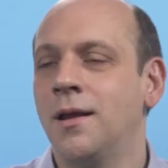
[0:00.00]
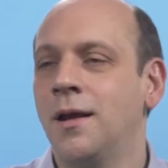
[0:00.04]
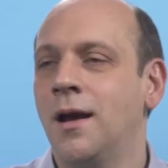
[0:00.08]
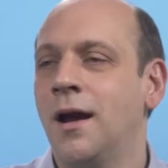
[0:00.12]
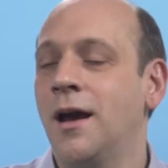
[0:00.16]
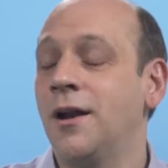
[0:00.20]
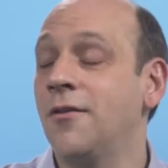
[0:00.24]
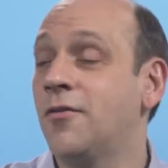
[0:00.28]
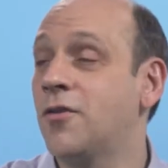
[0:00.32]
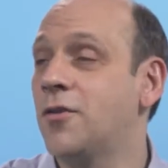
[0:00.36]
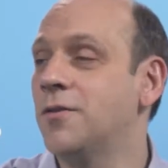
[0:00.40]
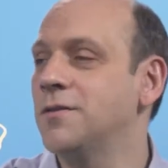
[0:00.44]

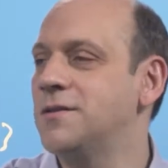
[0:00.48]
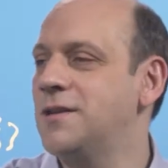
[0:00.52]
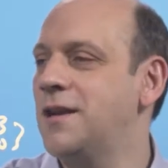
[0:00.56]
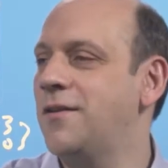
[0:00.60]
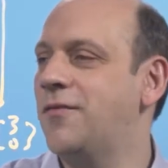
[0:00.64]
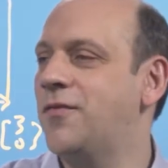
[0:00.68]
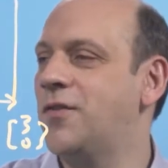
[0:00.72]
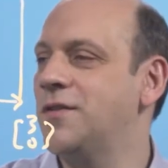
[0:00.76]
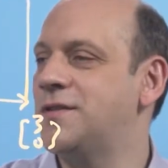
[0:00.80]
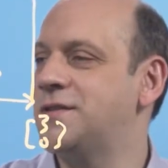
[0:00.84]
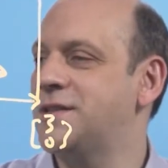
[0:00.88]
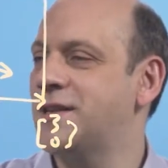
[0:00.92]
And of course,
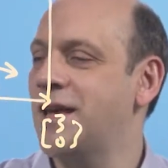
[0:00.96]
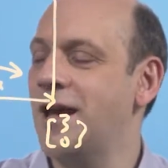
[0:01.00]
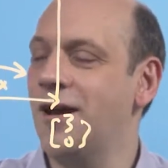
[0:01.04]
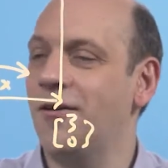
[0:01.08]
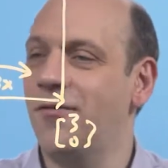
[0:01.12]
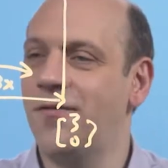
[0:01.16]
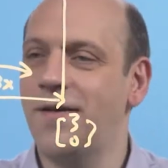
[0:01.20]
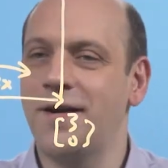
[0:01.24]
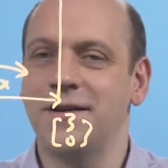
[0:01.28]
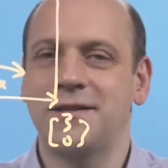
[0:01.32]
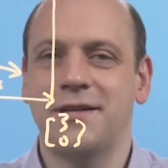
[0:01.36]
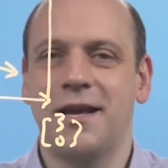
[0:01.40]
if the scale
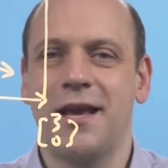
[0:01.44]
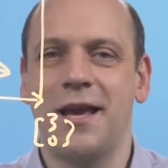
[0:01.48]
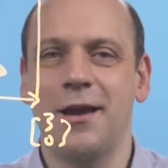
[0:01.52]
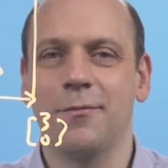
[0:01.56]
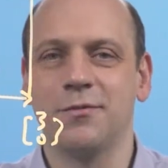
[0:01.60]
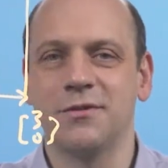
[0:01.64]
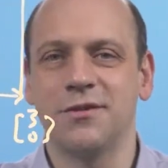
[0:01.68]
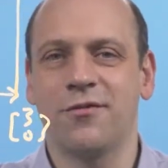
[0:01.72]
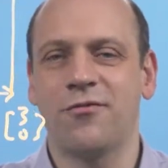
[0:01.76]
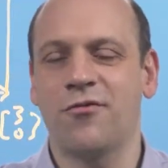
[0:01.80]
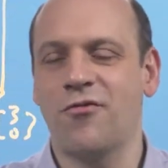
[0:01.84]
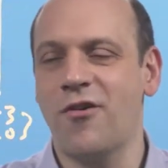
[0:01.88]
factor here
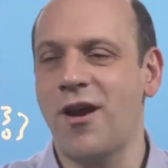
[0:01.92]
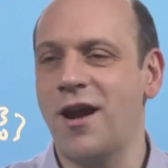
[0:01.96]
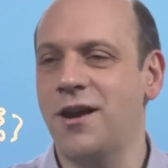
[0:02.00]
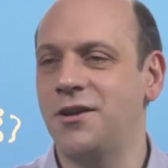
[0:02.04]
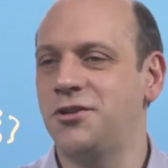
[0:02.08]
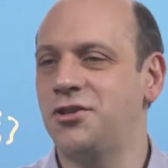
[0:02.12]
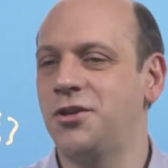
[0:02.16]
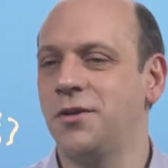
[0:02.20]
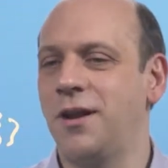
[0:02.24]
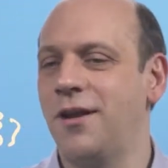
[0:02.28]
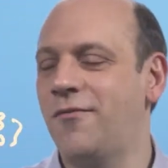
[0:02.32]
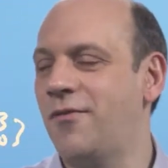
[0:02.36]
was a
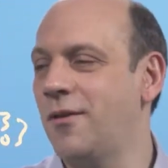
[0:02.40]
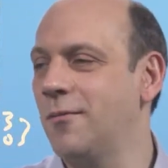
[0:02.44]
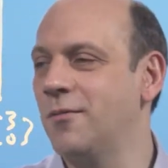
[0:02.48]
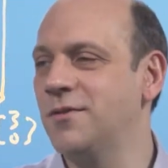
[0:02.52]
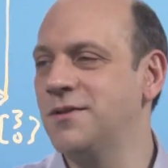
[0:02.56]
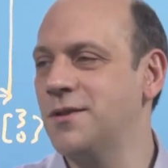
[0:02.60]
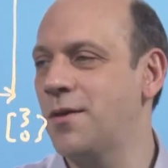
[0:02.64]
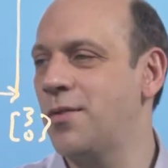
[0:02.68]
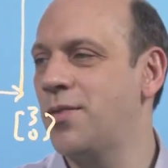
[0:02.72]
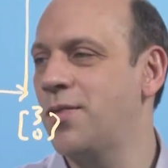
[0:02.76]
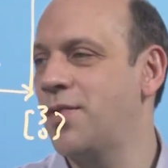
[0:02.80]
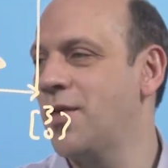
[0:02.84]
fraction, if it
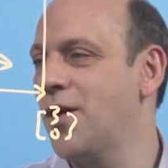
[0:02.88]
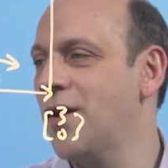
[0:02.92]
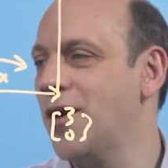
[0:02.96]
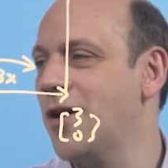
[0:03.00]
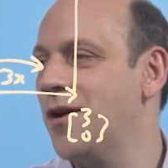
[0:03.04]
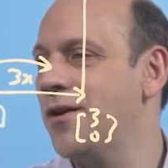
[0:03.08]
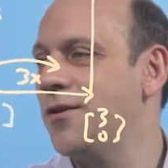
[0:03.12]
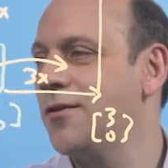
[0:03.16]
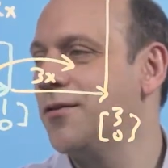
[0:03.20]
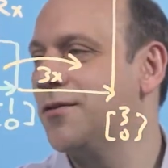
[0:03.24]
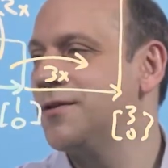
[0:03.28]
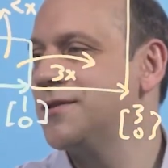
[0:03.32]
was a
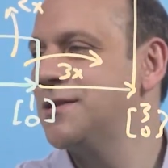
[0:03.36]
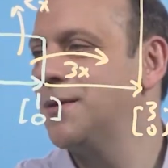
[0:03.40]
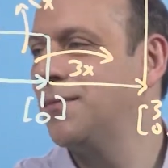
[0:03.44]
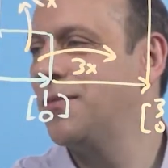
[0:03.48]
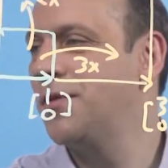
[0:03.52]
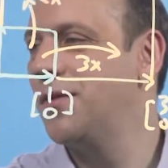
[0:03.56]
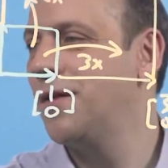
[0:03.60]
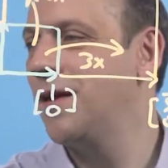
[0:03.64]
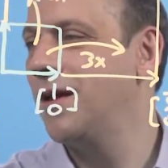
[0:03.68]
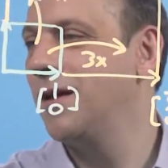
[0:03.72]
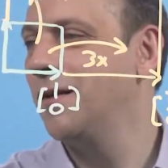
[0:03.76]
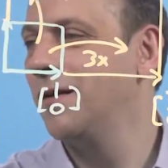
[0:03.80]
third or
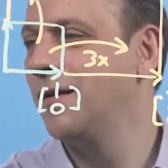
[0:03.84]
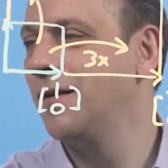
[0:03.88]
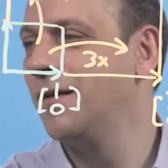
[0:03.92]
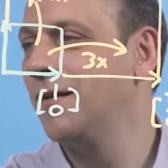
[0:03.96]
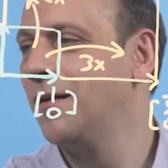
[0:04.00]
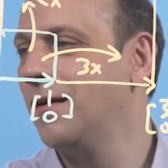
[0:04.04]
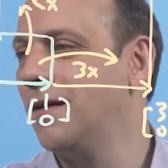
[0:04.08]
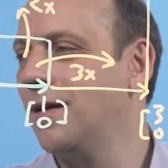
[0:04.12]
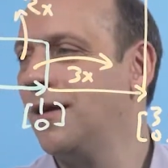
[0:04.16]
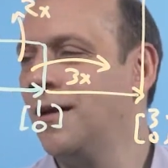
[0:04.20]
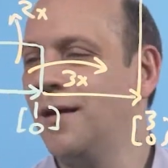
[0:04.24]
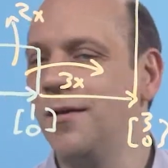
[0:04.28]
something,
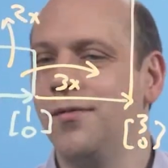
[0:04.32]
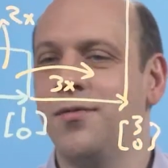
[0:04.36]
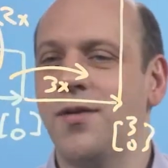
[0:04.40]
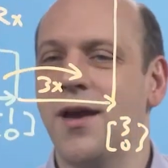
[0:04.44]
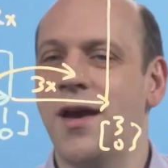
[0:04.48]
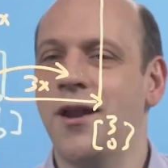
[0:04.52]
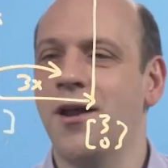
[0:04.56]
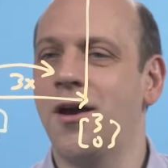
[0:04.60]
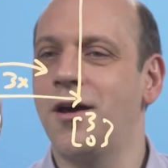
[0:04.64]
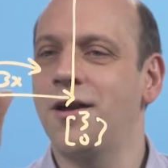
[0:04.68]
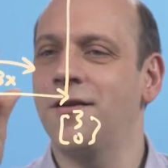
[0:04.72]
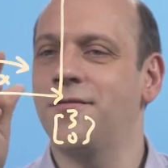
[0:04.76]

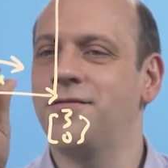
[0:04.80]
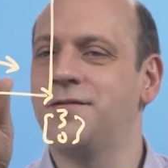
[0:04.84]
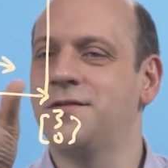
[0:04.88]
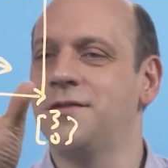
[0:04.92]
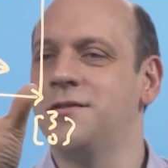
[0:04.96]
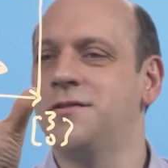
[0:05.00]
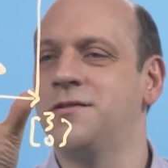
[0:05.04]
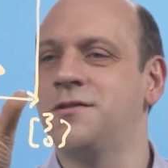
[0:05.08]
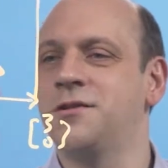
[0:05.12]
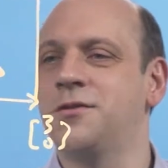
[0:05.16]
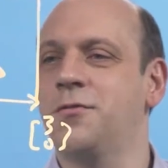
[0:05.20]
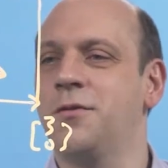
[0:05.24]
then I'd have
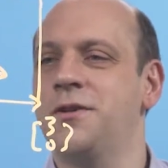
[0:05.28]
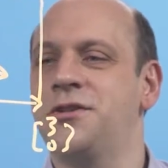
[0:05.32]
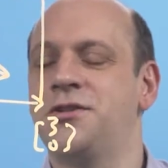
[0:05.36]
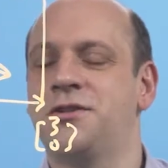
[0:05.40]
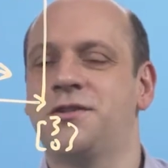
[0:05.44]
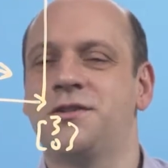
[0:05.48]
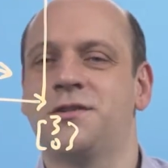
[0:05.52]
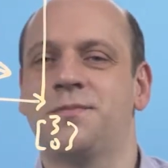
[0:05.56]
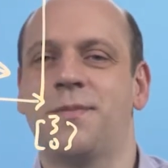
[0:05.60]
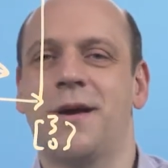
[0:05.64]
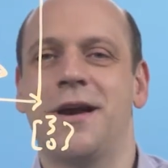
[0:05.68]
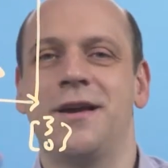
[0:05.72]
squished
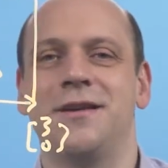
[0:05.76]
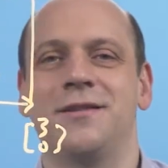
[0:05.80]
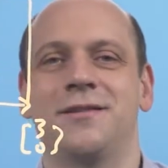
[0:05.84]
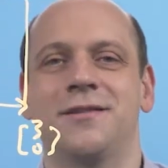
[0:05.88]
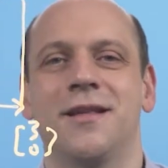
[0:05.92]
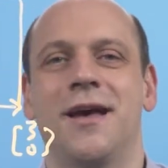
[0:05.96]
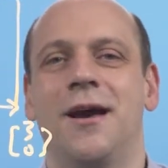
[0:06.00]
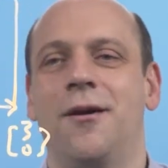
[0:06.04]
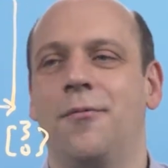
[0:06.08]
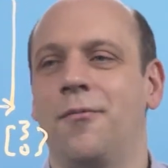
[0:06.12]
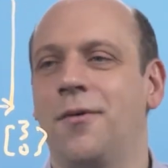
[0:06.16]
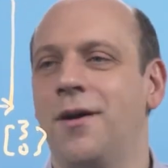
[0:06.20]
space
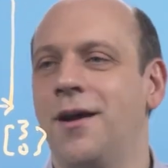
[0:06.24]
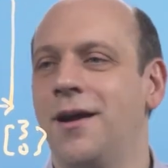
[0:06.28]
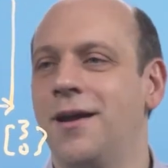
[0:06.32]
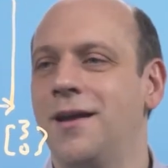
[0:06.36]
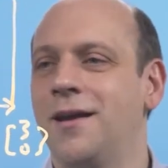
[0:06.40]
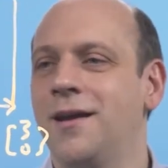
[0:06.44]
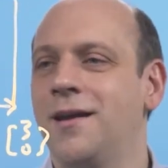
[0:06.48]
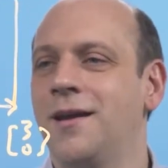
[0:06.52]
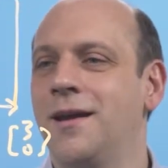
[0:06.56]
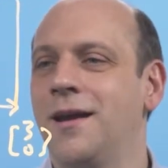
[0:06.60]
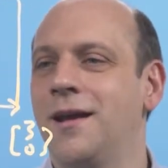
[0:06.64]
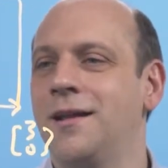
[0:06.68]
that way
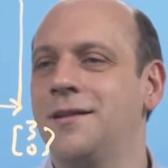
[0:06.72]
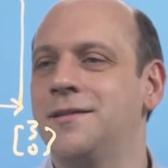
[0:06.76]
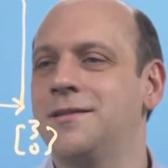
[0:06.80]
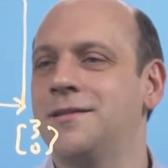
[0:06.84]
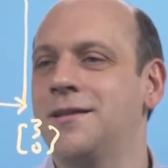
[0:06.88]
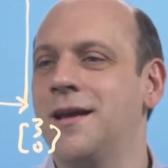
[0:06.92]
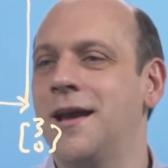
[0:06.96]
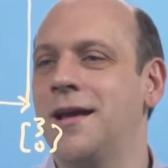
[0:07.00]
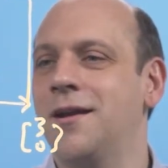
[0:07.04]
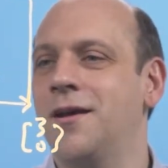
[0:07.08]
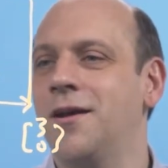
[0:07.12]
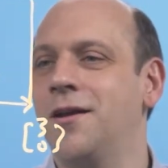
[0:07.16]

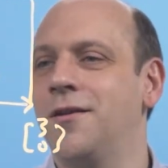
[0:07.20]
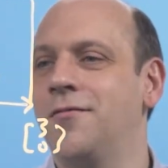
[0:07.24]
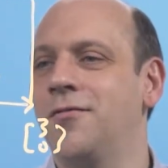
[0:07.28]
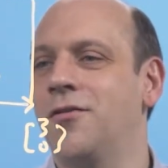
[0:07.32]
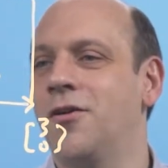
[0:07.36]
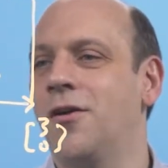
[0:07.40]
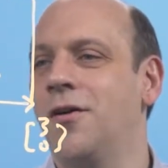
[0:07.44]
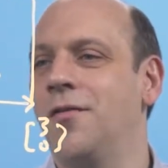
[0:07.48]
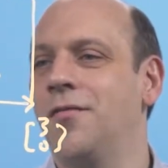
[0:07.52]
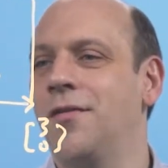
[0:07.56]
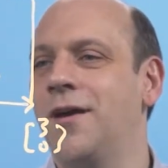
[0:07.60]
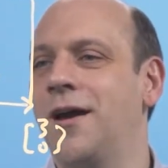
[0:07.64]
instead. I'd have
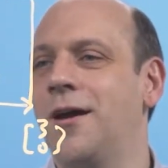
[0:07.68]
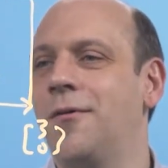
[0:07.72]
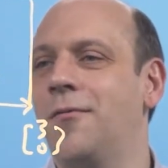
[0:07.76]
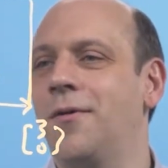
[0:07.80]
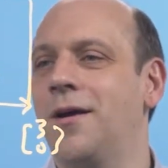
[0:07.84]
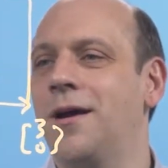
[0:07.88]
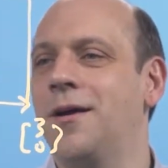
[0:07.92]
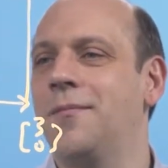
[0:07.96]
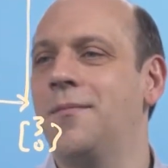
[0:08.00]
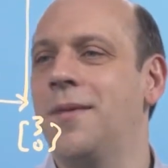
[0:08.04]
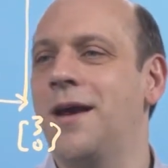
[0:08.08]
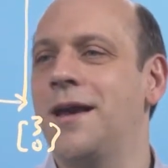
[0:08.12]
gone that
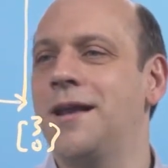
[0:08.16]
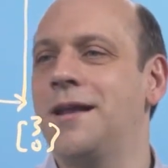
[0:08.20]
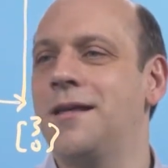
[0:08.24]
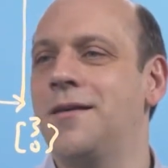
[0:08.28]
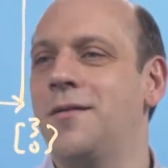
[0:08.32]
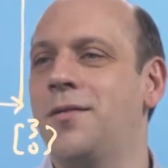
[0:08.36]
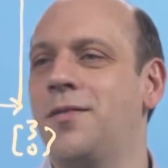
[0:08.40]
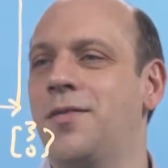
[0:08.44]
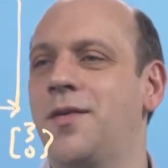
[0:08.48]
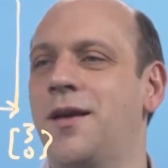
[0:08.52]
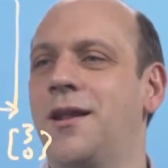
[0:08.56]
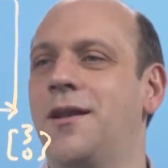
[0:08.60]
way and made
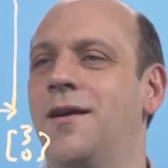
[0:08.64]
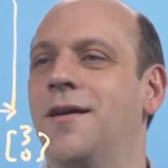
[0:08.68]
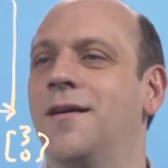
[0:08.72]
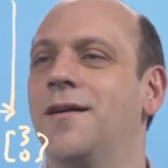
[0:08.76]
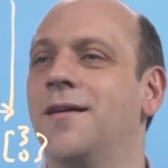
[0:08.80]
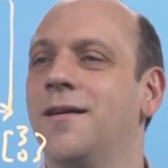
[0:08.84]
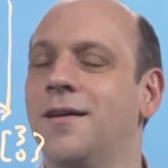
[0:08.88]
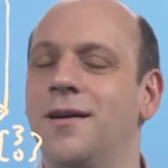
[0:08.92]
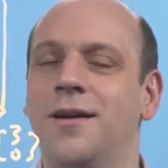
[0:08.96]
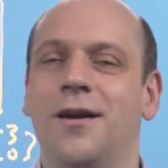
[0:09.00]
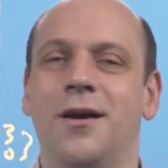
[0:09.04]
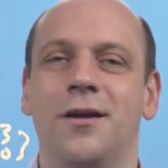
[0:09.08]
it thinner
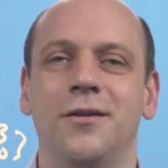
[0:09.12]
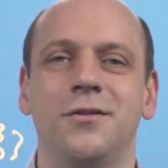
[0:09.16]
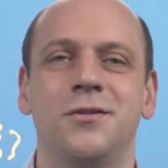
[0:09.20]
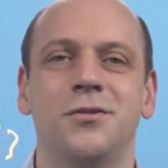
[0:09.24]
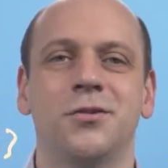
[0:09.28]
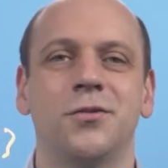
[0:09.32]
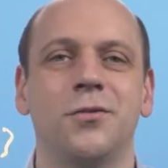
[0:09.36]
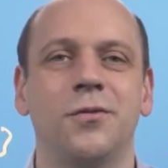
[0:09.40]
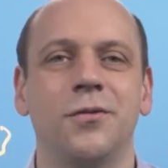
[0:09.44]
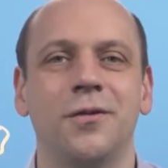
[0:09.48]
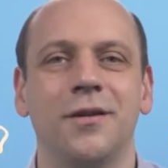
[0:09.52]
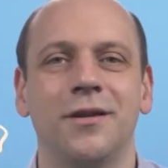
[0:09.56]
and
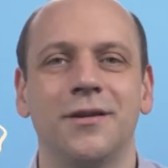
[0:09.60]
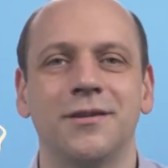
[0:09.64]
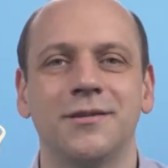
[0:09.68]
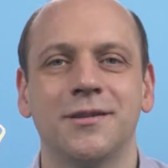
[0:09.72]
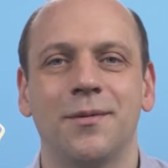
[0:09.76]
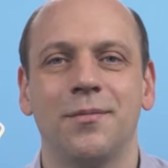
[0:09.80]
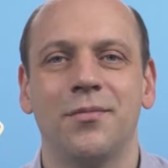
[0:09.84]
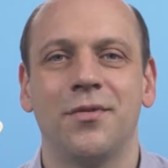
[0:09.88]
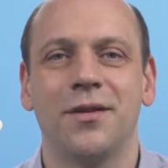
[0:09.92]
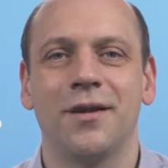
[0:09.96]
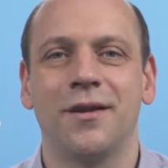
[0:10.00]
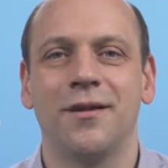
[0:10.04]
taller,
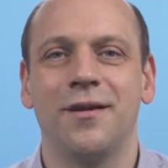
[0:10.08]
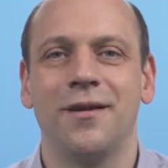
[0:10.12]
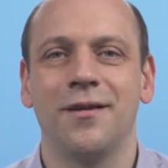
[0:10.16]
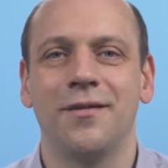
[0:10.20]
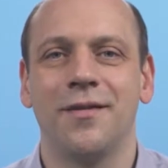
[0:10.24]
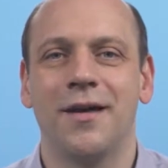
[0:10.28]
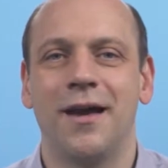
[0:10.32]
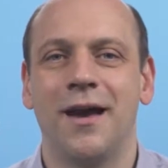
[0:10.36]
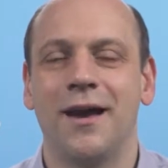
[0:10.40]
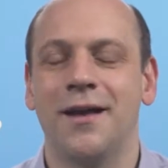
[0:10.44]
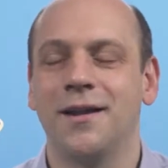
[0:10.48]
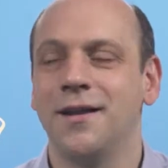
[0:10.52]
something like
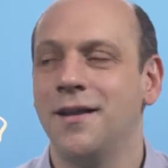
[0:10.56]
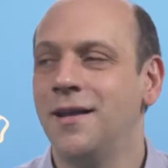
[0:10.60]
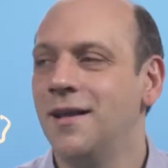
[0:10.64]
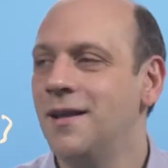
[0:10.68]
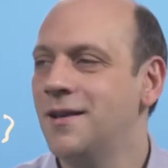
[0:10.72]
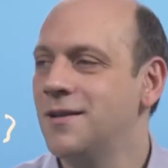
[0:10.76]
that.